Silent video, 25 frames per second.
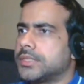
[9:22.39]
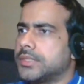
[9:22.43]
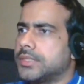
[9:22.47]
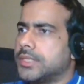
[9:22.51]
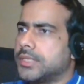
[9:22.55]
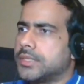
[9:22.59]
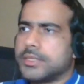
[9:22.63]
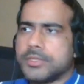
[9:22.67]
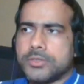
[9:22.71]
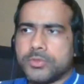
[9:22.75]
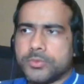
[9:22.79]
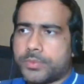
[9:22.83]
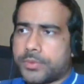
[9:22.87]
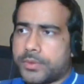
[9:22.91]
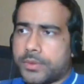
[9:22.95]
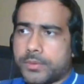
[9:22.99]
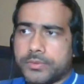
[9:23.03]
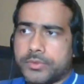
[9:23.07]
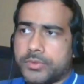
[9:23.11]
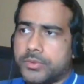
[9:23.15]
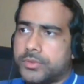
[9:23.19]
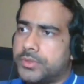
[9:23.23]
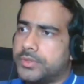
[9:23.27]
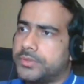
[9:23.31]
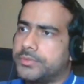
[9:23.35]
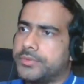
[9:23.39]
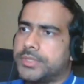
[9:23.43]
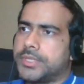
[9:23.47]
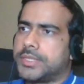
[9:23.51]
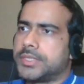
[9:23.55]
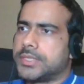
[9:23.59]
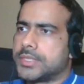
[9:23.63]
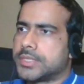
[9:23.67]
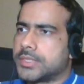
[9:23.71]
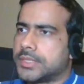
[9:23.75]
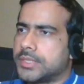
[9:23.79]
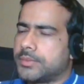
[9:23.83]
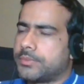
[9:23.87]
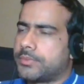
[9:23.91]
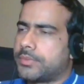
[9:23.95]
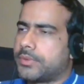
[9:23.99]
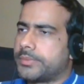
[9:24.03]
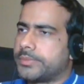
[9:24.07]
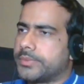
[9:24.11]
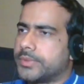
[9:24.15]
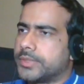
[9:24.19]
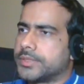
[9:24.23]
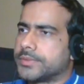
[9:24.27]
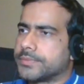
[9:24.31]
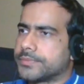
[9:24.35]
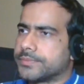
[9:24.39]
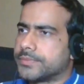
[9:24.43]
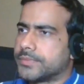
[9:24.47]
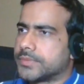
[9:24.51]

that you probably don't even understand properly.